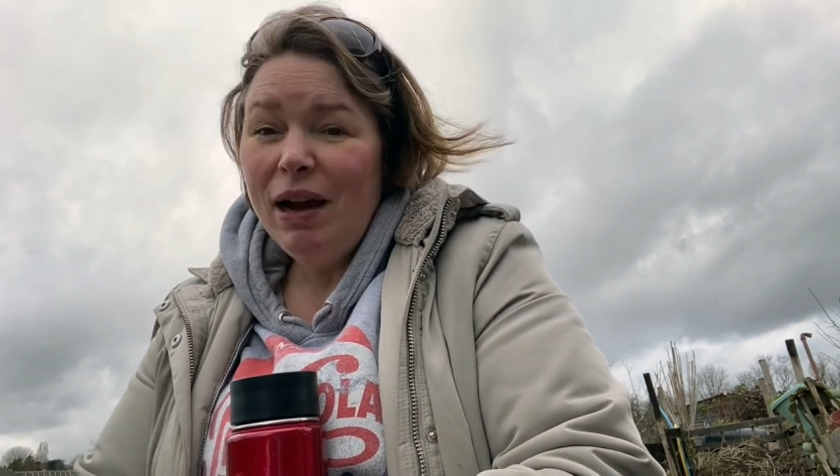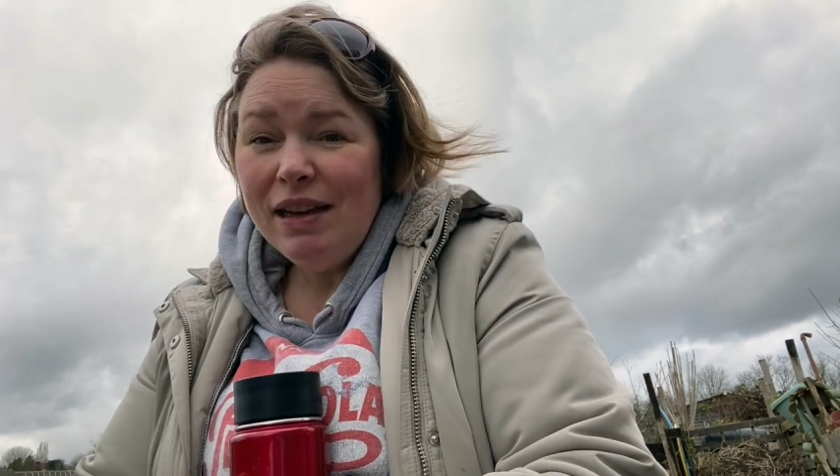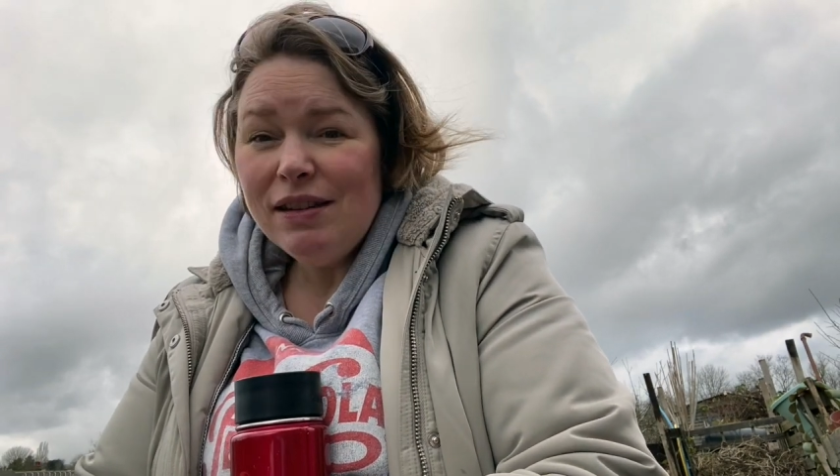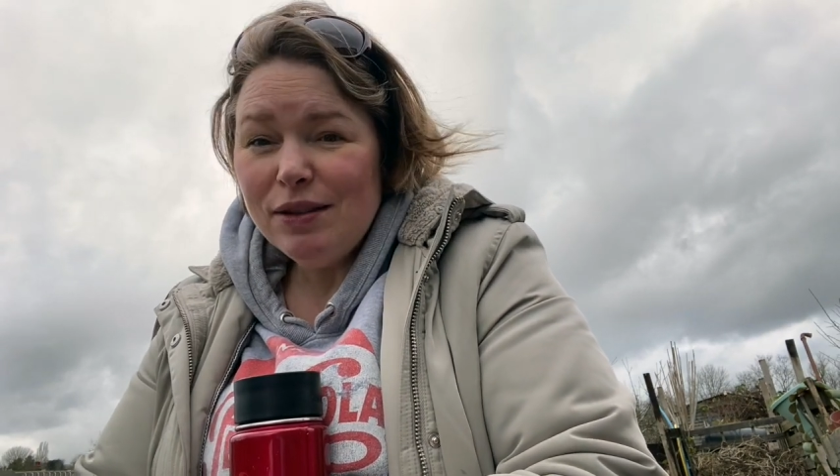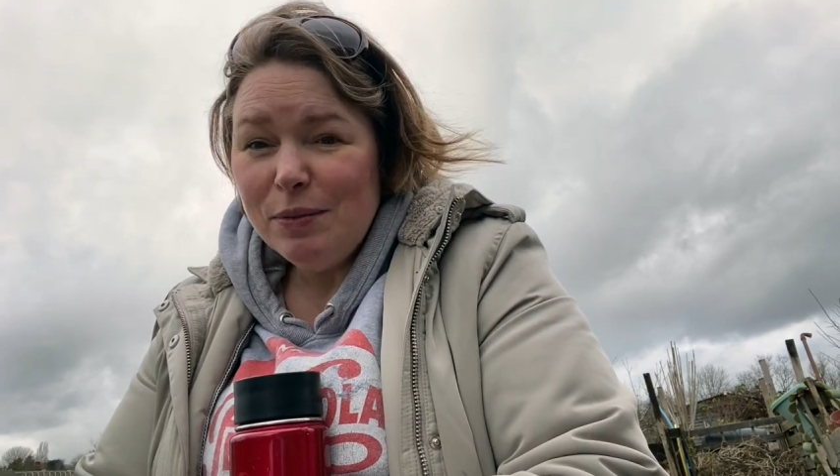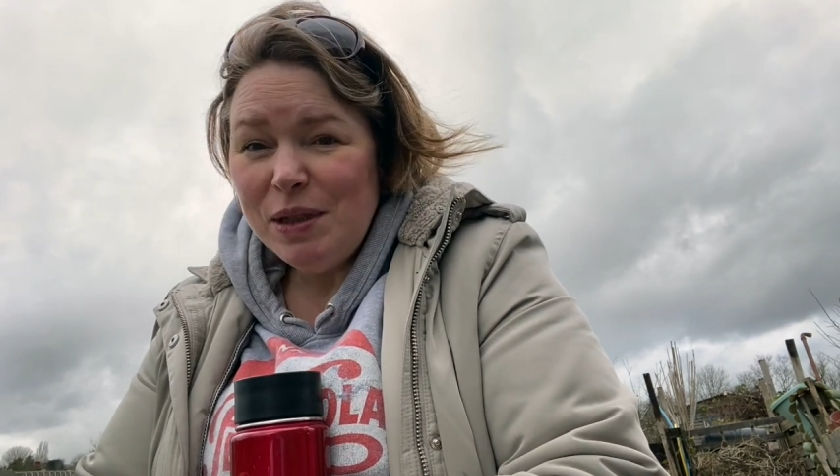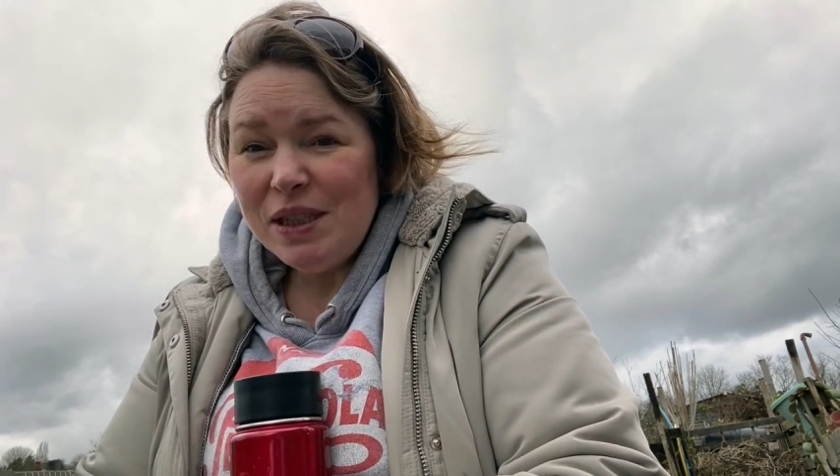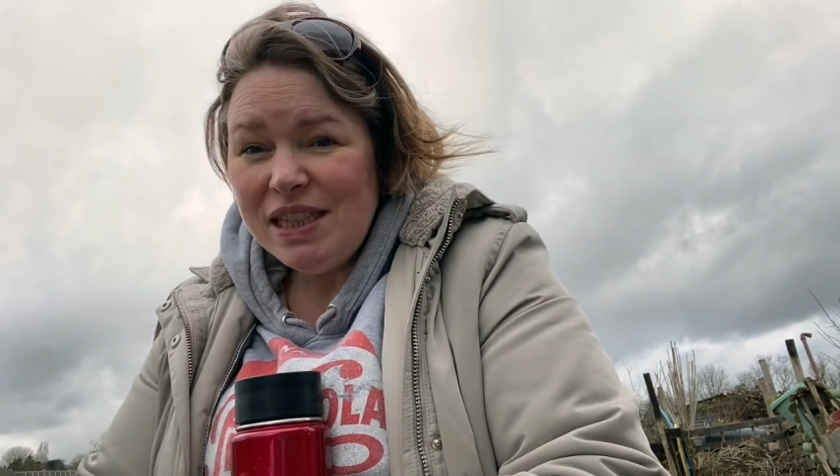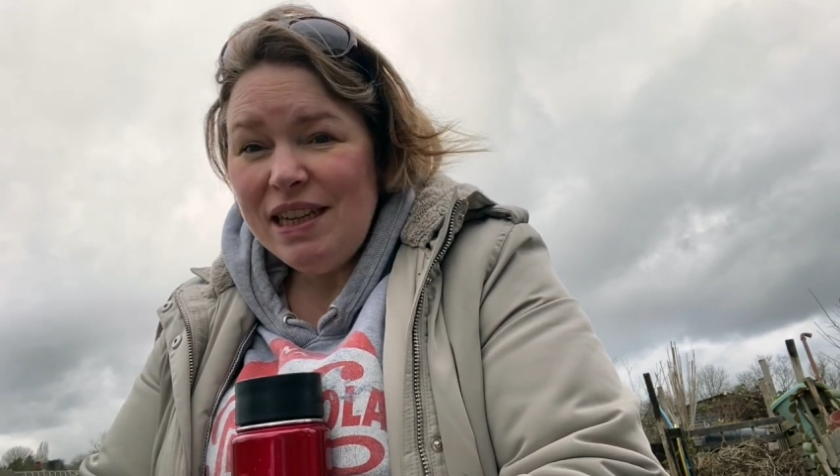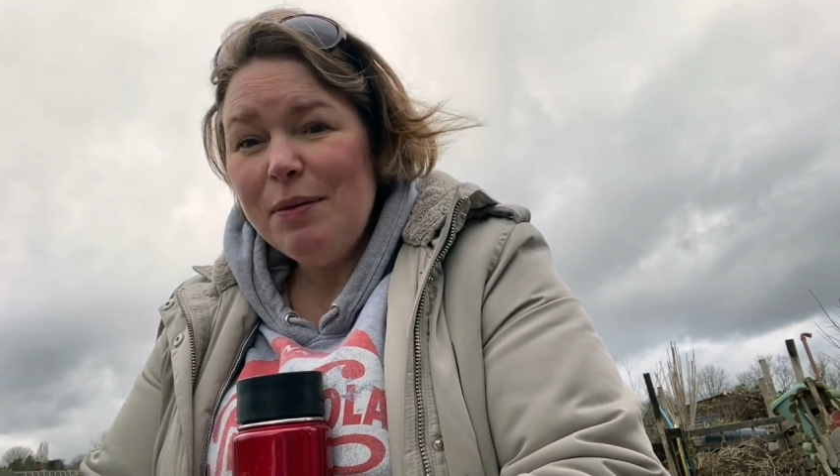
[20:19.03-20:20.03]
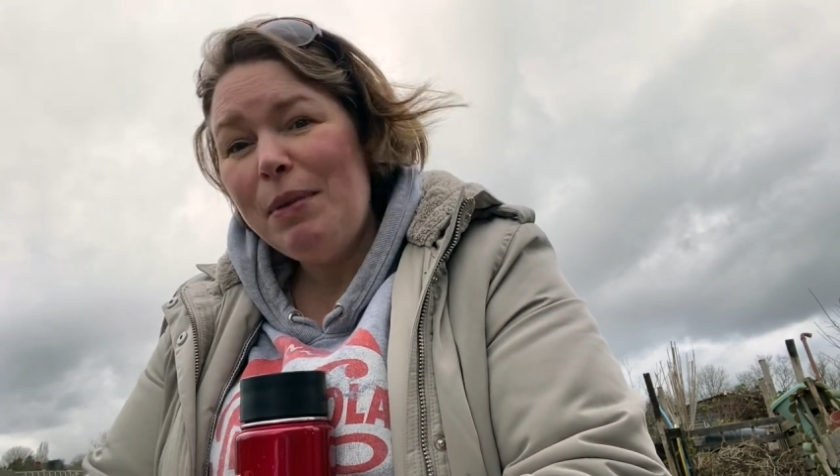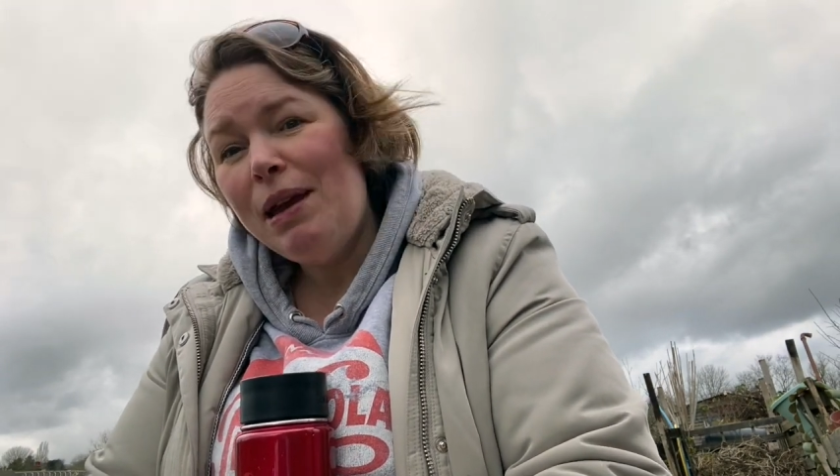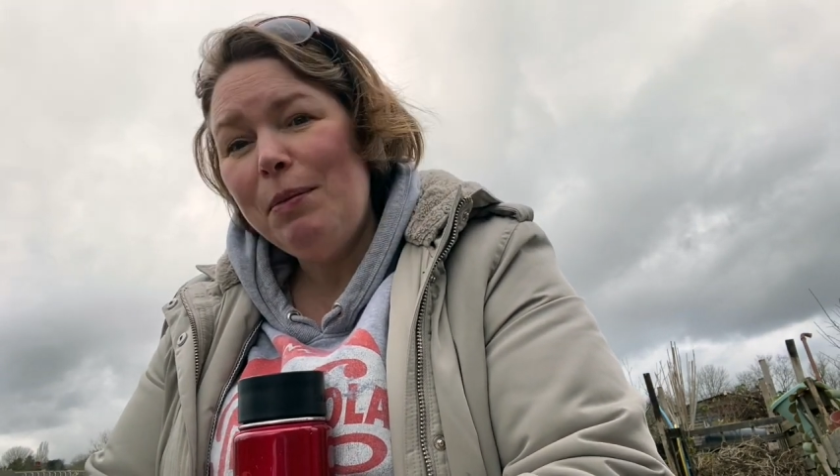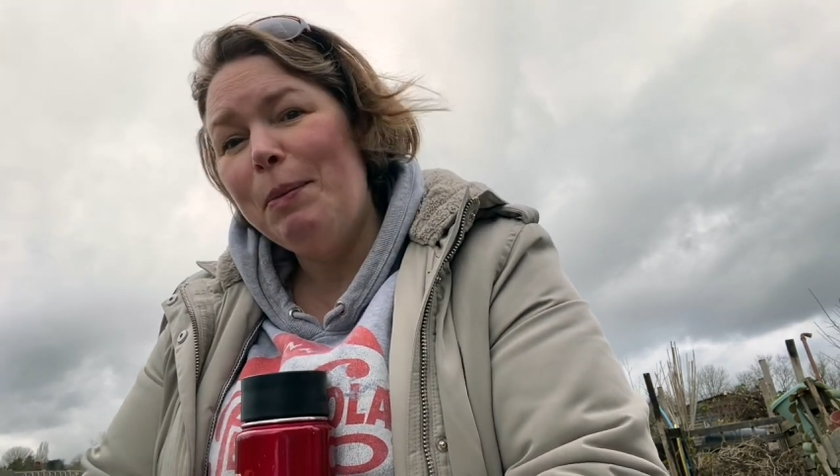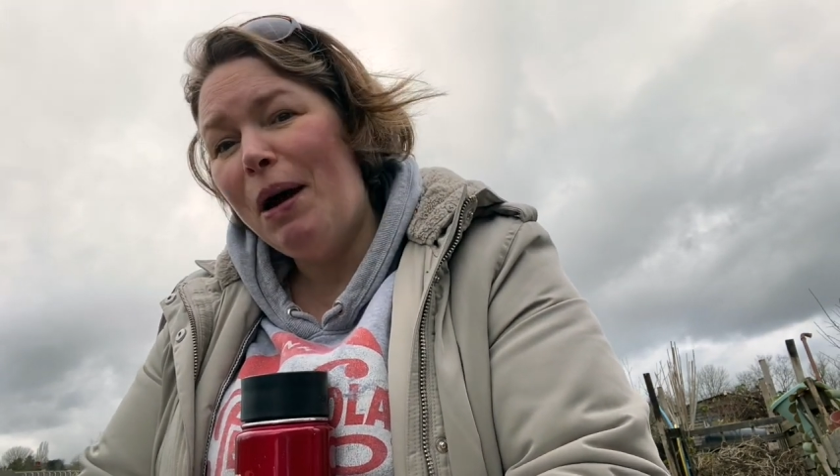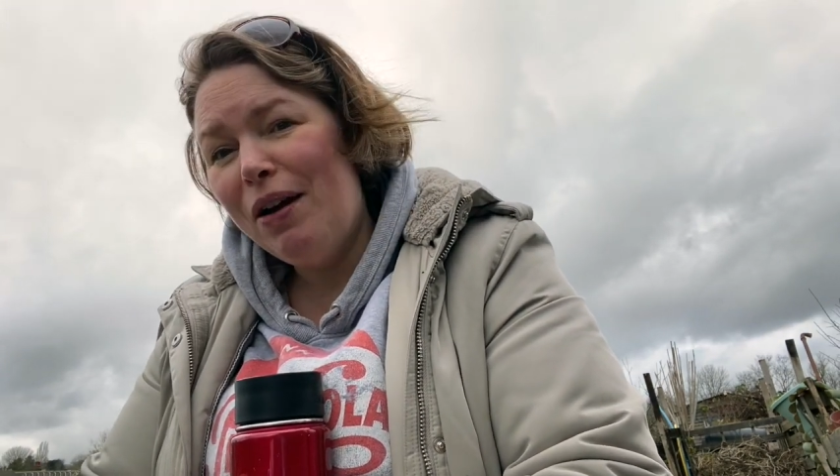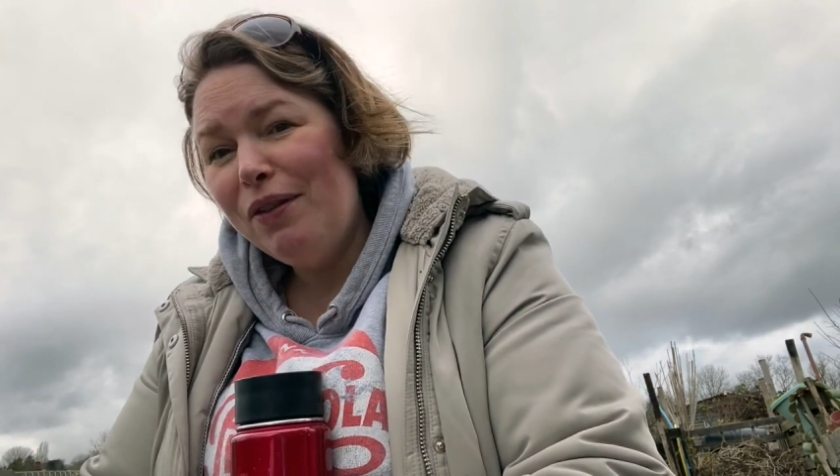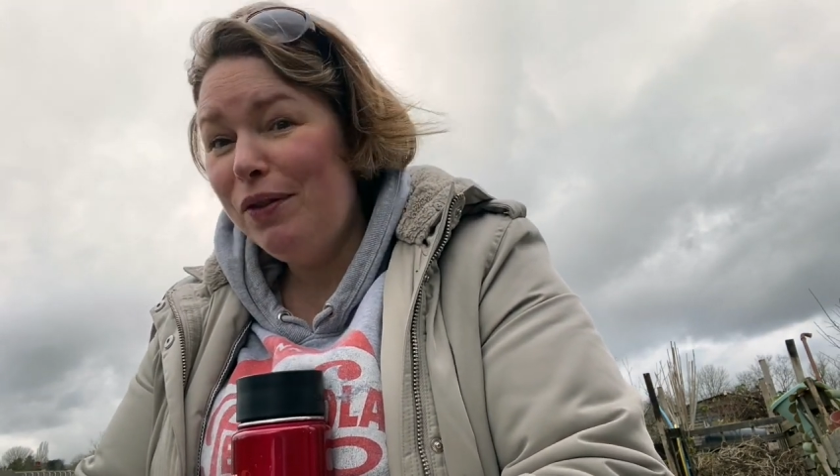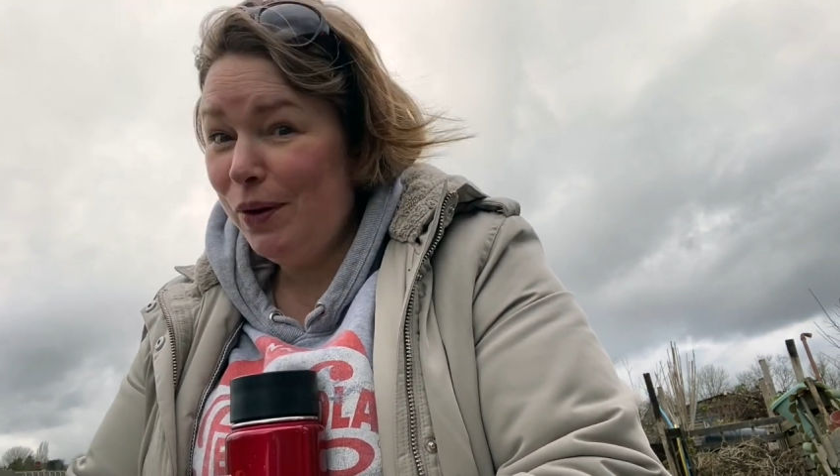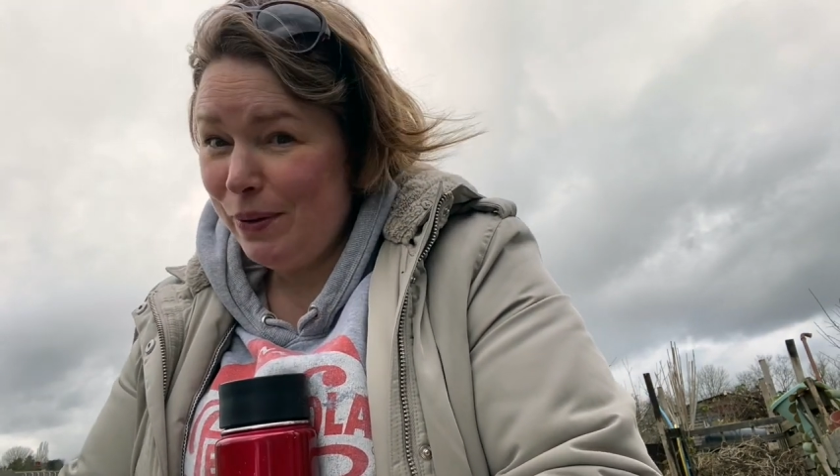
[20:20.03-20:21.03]
my little community and making me part
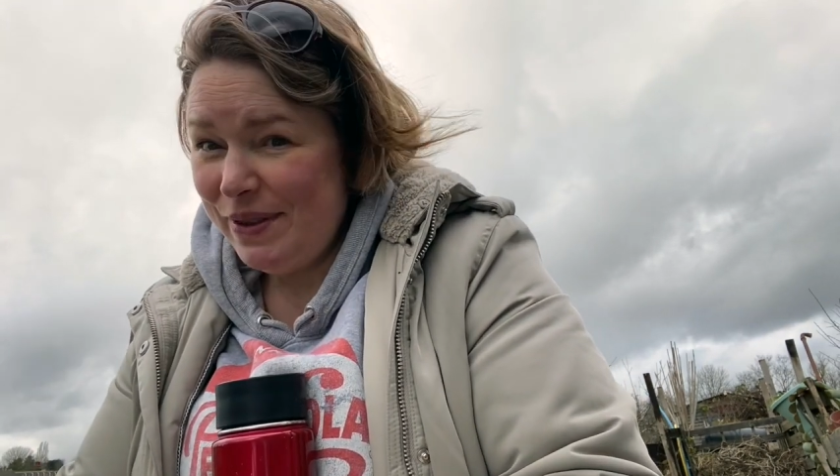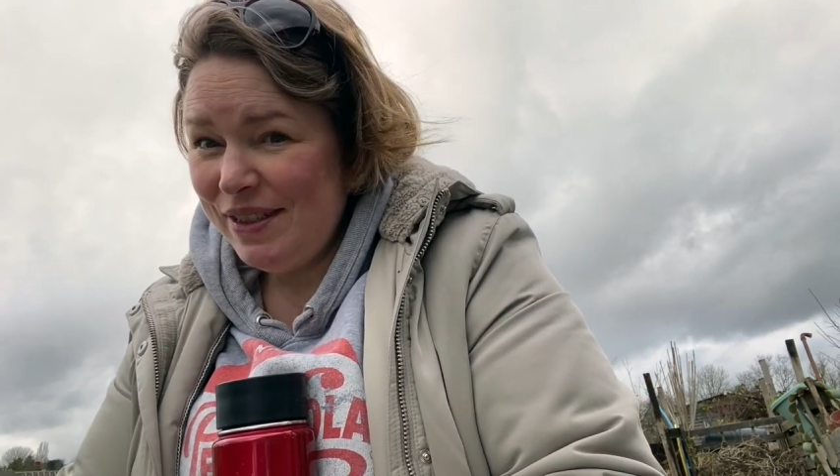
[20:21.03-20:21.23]
of yours.